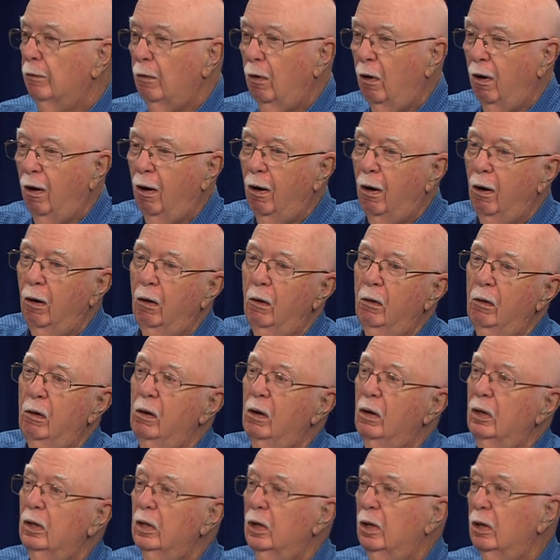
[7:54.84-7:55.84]

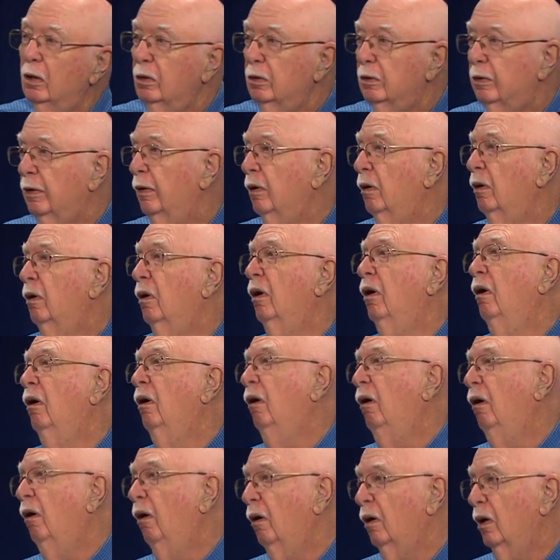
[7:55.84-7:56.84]

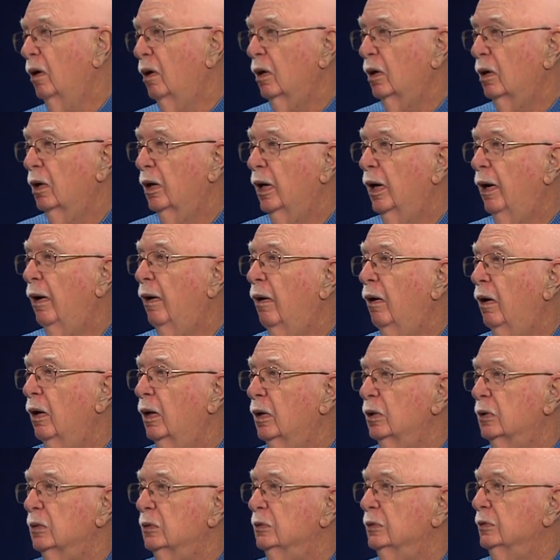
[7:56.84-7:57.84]
oh,
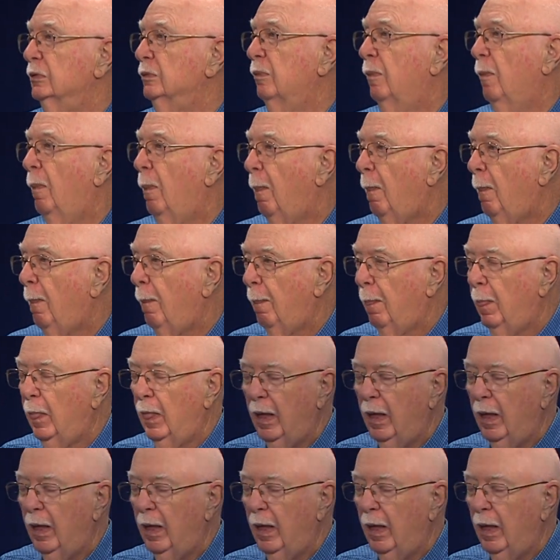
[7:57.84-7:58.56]
uh, more likely a